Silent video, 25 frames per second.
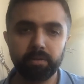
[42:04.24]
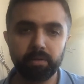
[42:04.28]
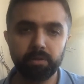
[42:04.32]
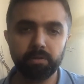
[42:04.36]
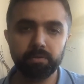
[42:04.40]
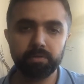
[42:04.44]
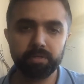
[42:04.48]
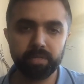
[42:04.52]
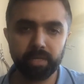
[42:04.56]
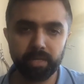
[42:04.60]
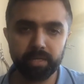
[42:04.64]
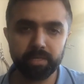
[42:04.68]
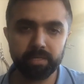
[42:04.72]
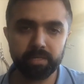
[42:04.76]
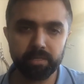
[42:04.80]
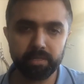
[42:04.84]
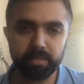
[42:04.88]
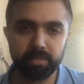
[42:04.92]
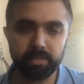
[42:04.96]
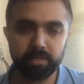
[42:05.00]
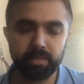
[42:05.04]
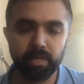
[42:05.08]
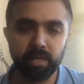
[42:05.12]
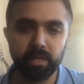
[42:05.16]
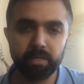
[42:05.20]
use
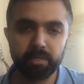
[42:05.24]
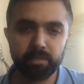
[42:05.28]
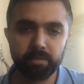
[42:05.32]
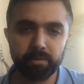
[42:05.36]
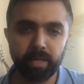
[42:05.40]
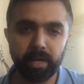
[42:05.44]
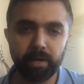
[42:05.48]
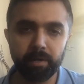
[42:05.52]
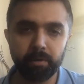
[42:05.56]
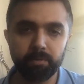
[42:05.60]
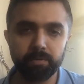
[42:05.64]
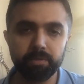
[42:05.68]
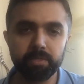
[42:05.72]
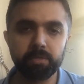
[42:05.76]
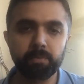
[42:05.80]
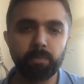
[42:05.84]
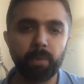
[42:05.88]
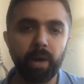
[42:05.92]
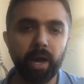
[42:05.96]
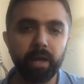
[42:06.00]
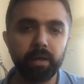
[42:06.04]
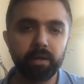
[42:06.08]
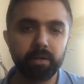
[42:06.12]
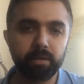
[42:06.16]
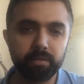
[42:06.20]
cases so that you
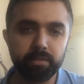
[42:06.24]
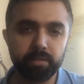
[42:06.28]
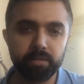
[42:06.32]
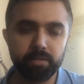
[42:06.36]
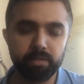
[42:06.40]
inspire,